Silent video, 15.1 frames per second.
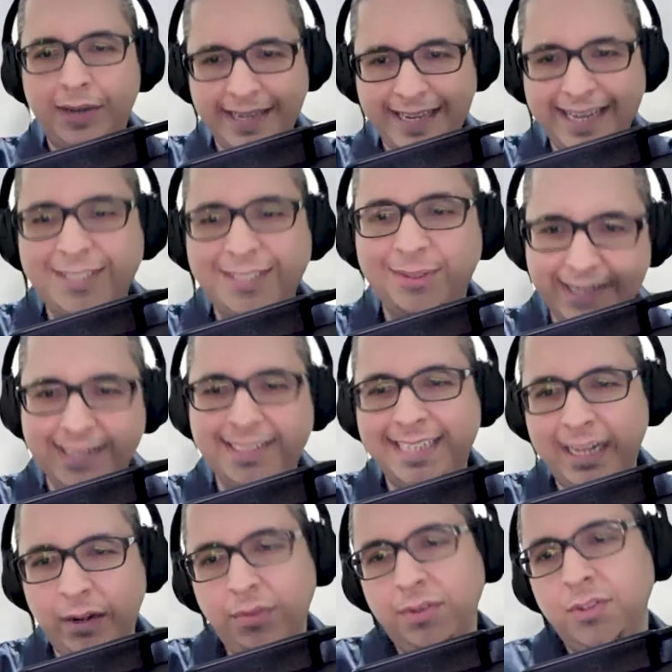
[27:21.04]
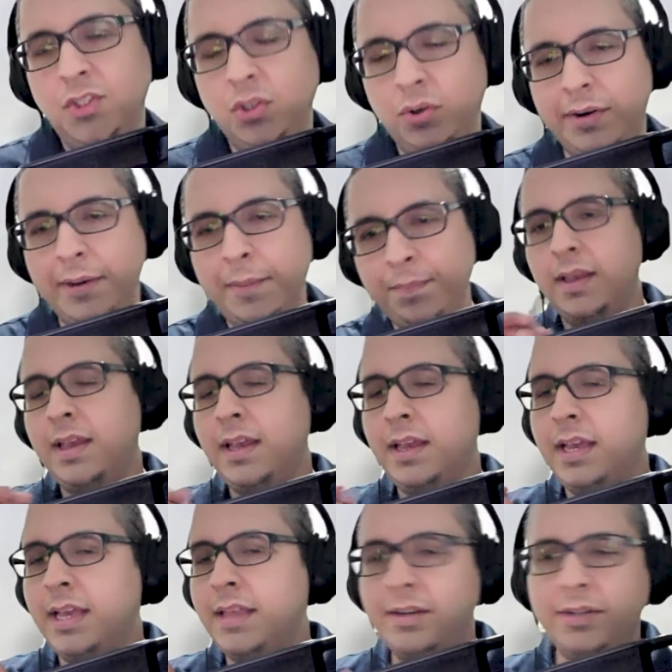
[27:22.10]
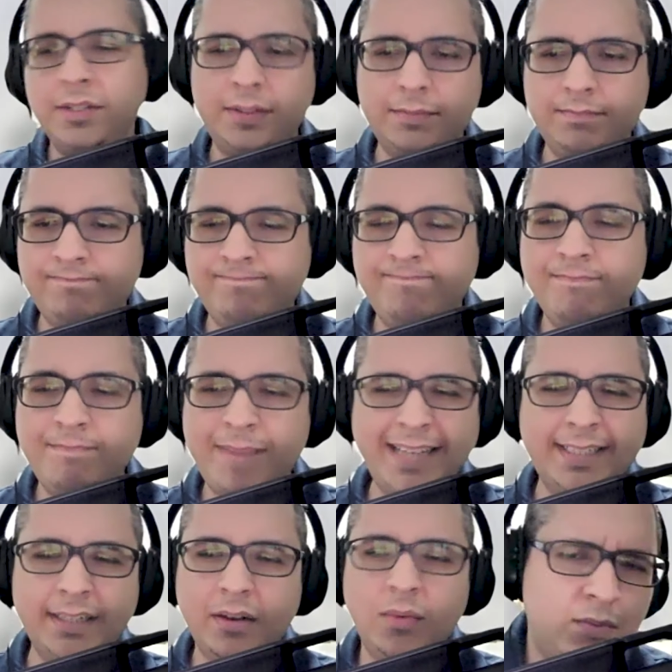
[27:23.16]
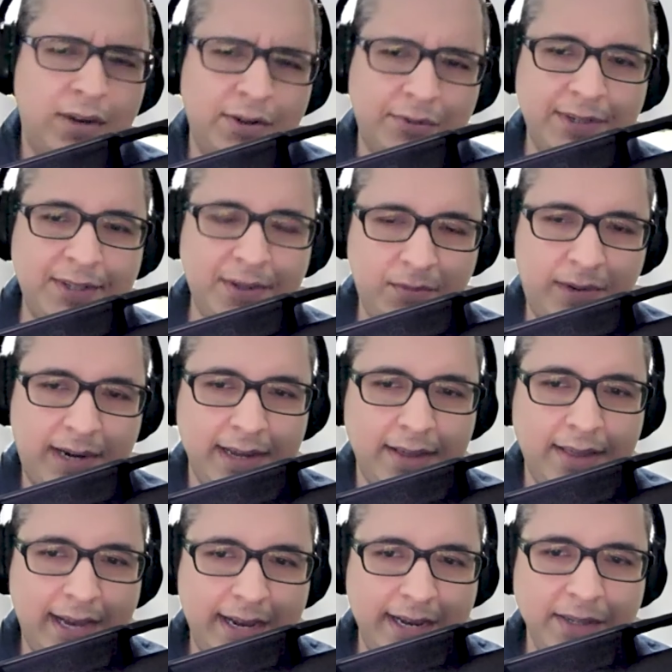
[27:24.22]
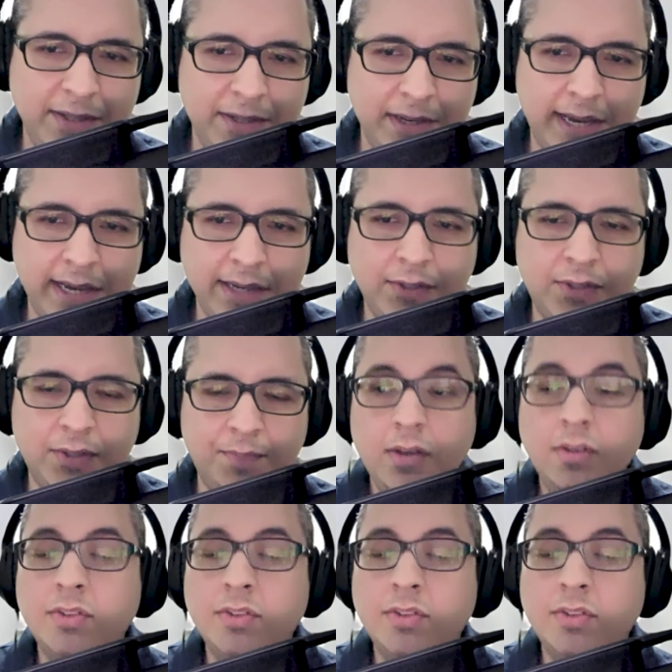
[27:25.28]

I guess, tell the story. Yes. And there's basically one reason why that is the case.